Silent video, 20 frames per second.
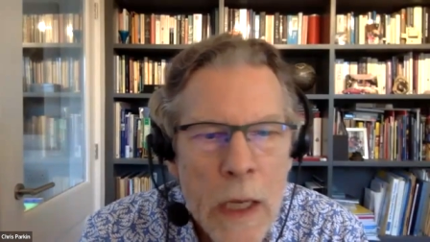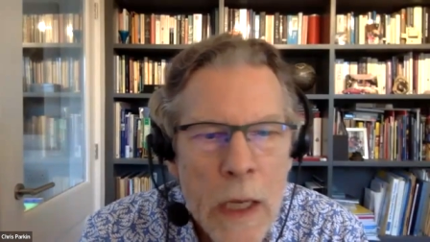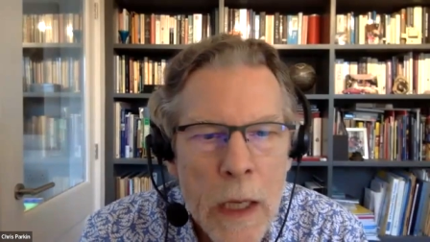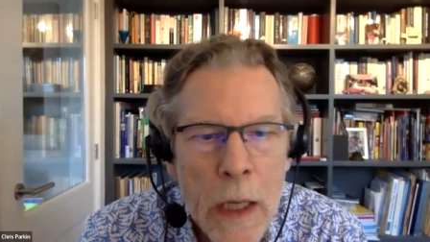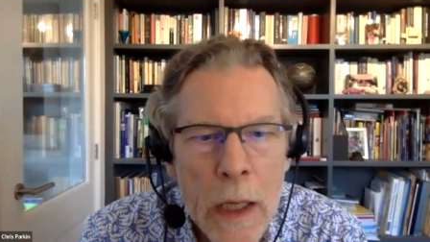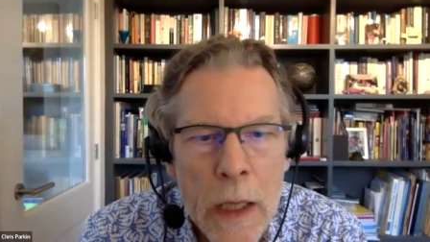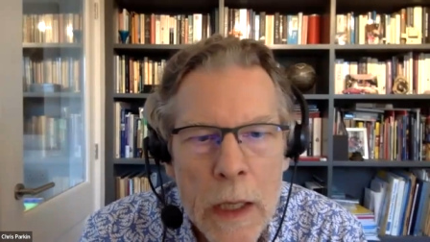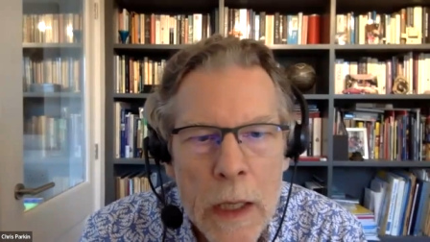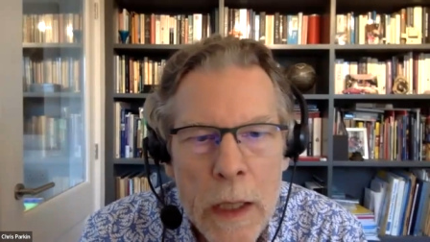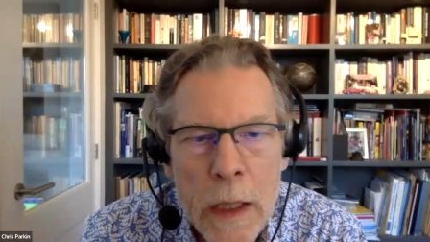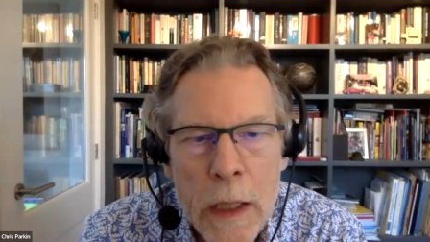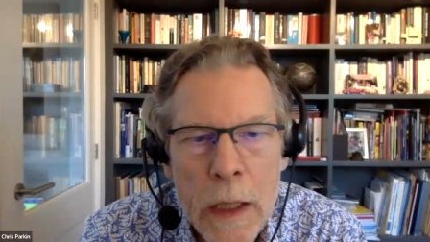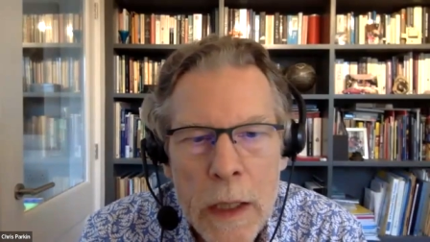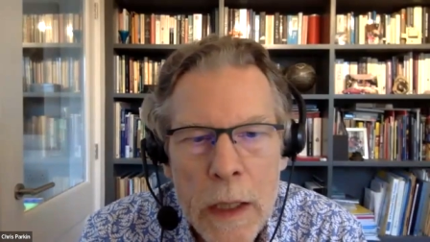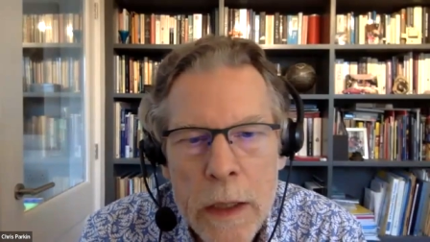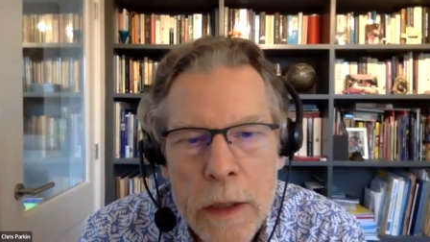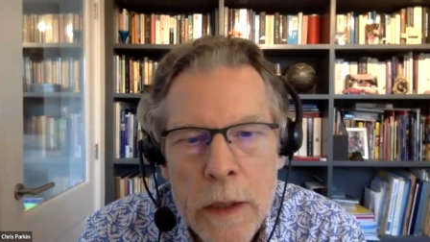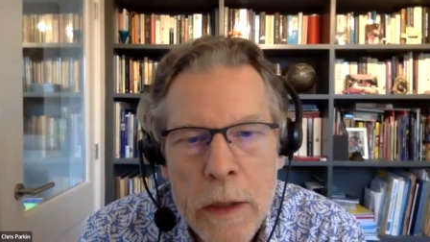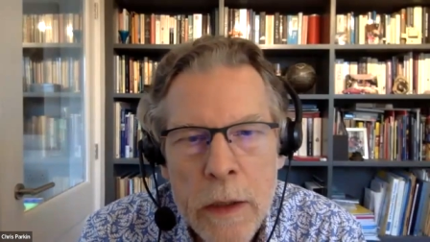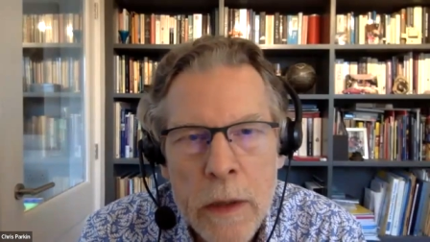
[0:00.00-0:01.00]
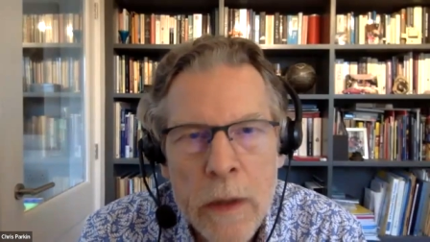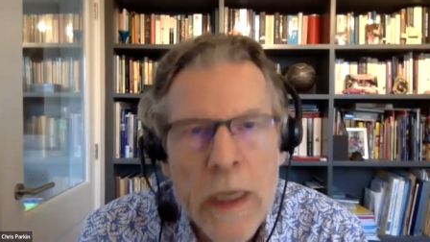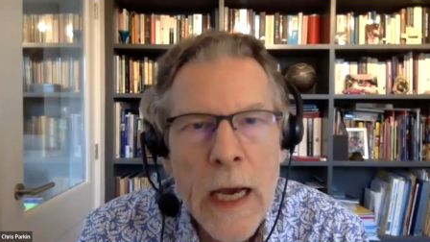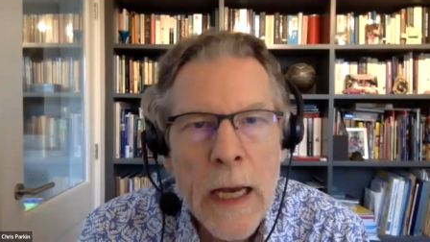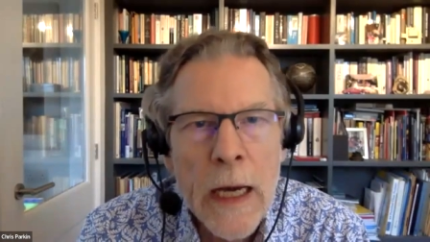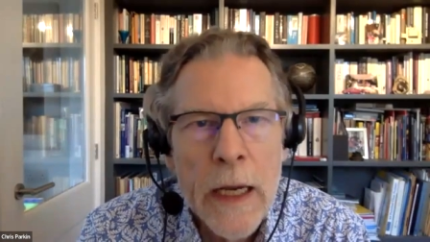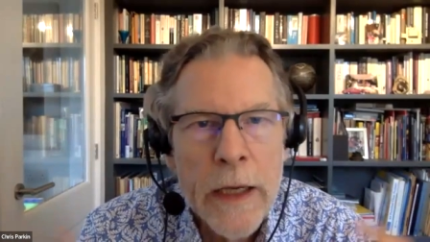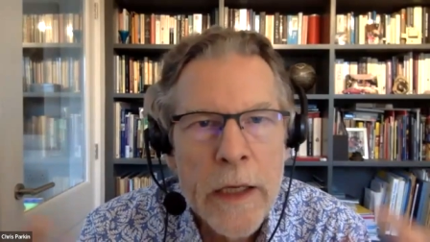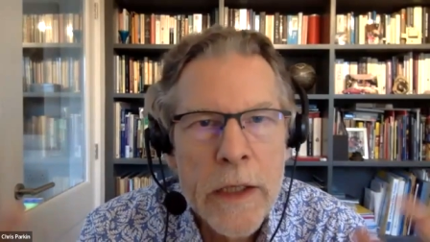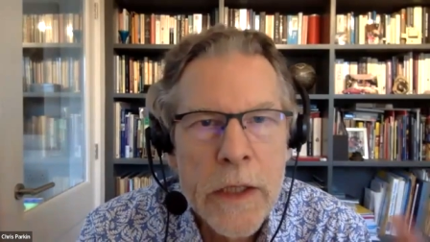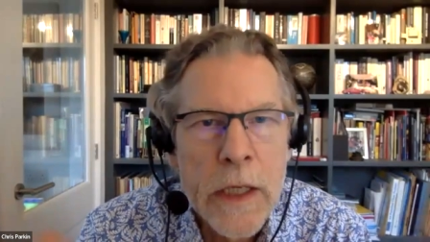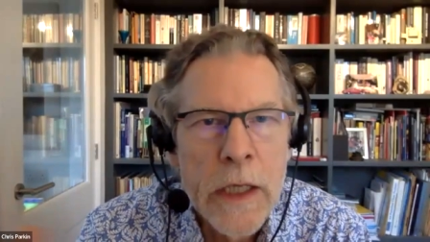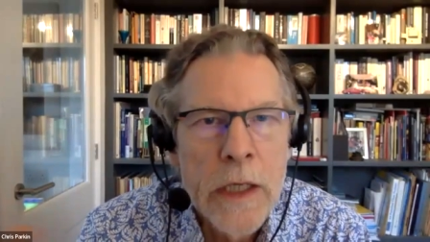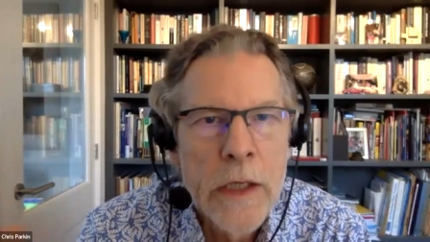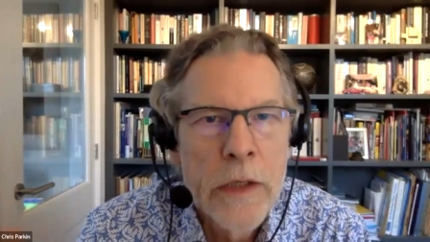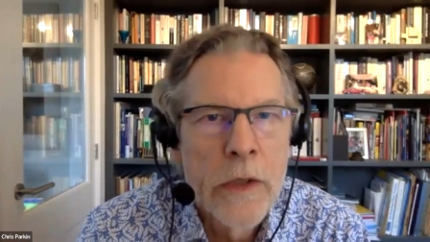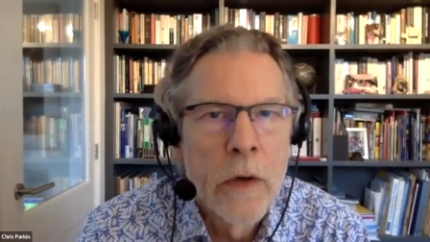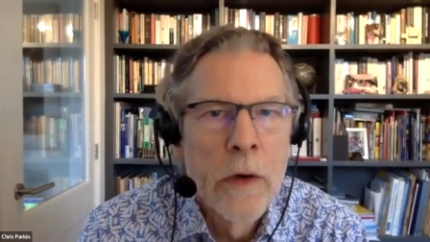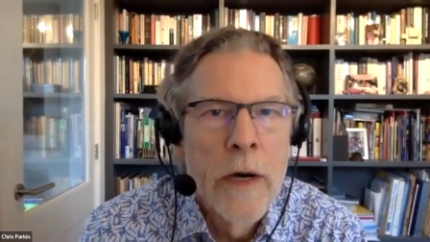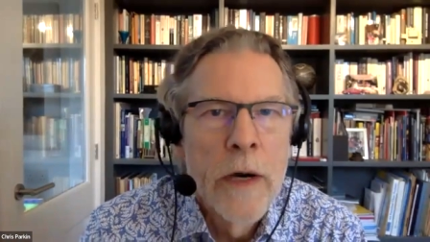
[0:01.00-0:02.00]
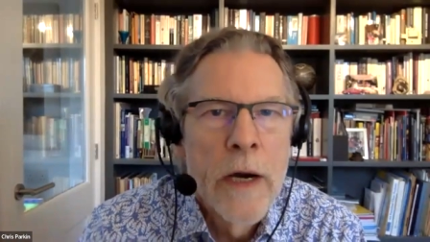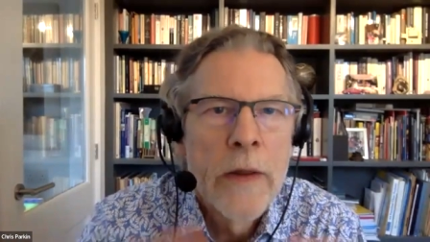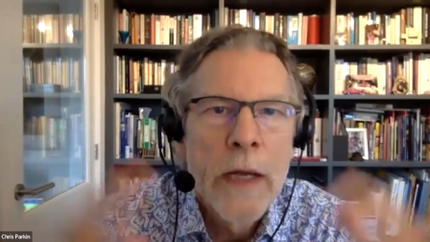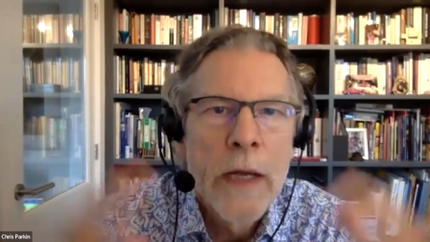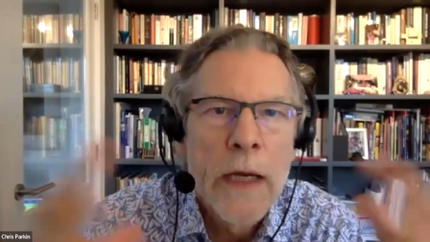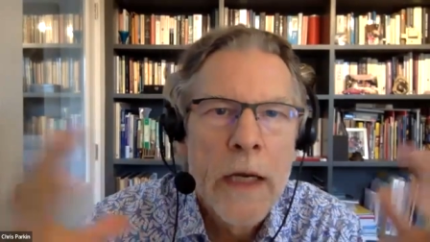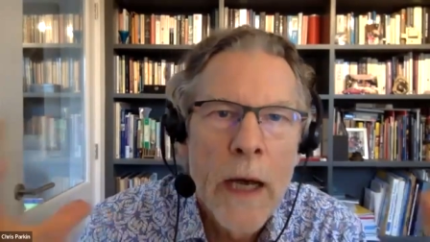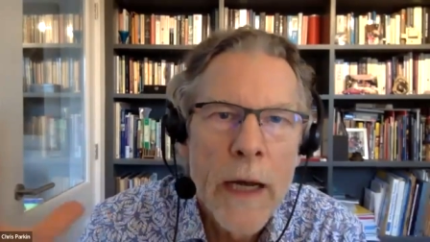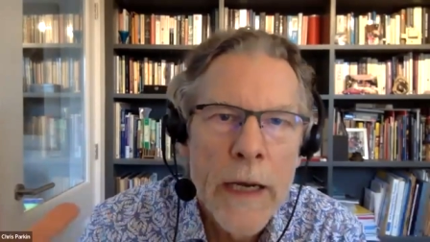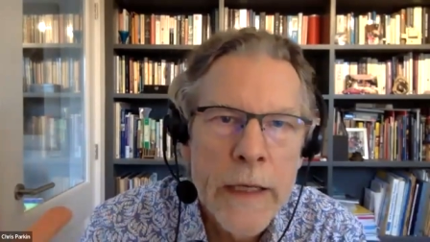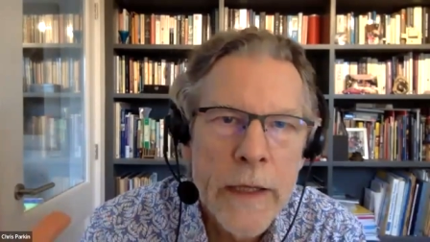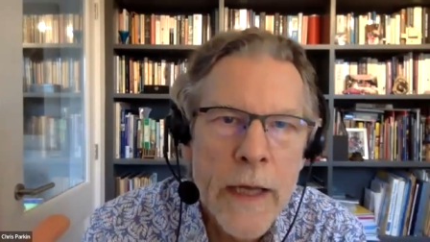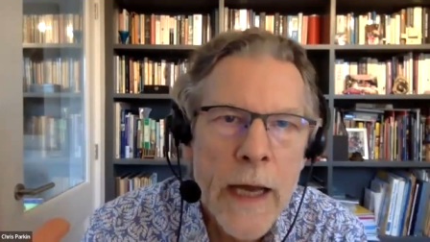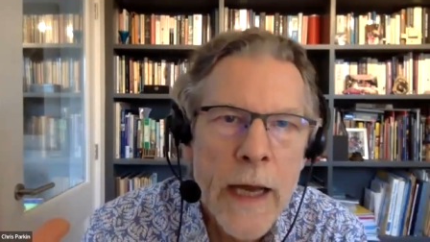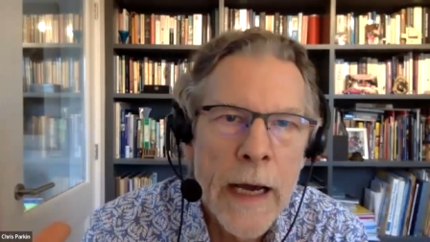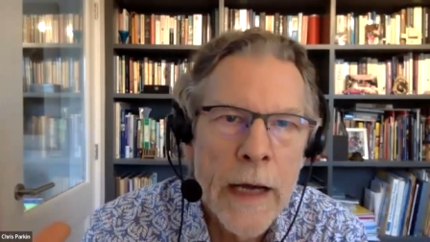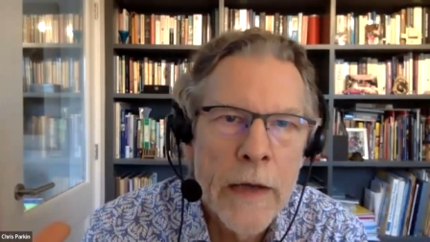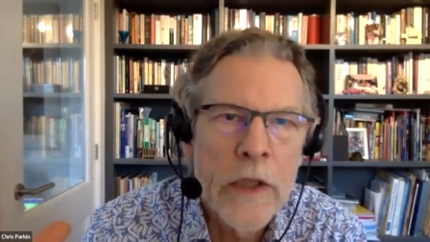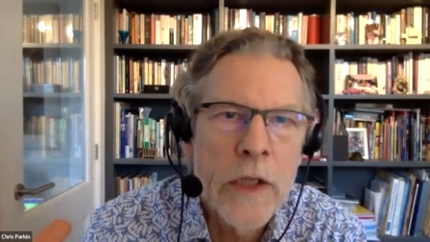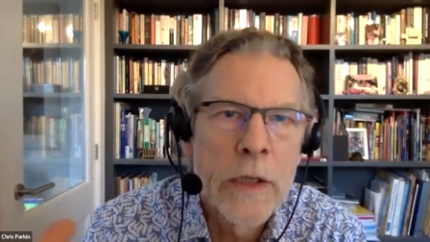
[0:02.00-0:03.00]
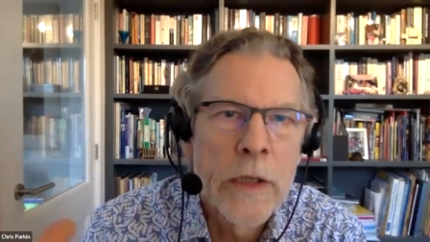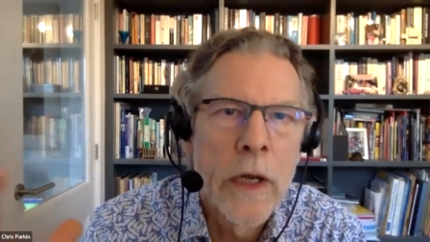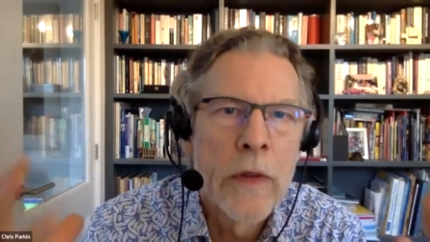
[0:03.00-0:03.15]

uh, you know galaxies or anything like that.